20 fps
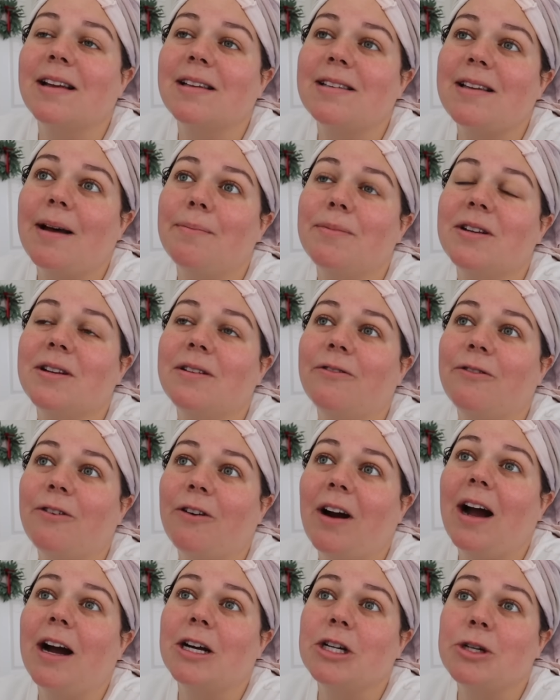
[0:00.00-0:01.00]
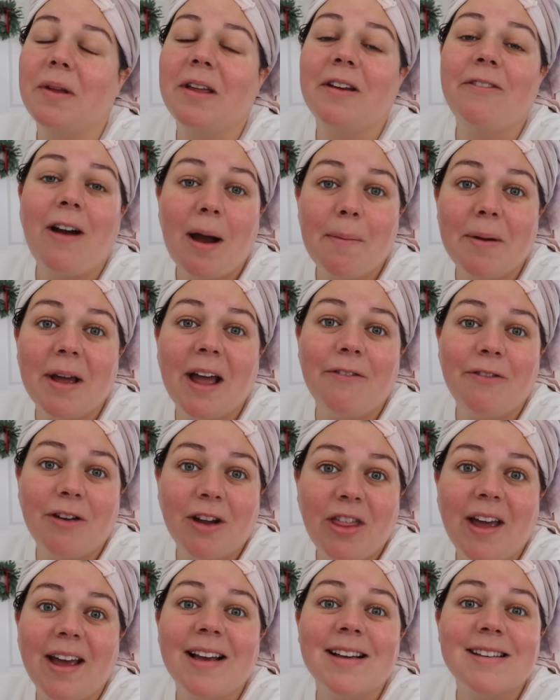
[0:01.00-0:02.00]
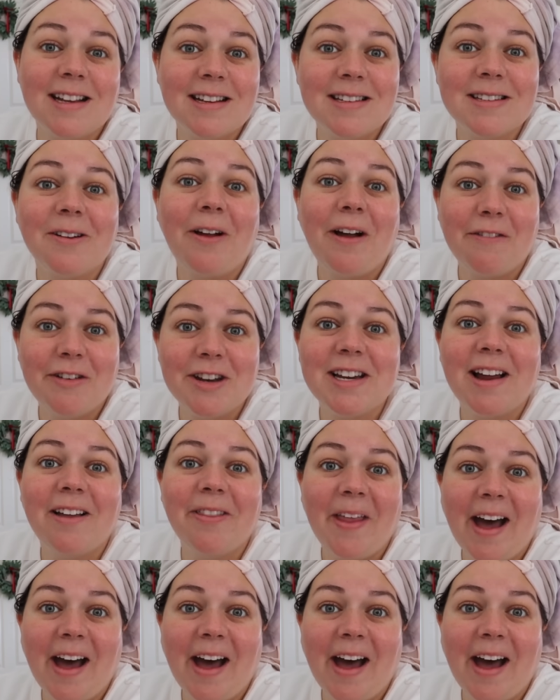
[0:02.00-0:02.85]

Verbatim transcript: except for actually wrapping everything because I still haven't done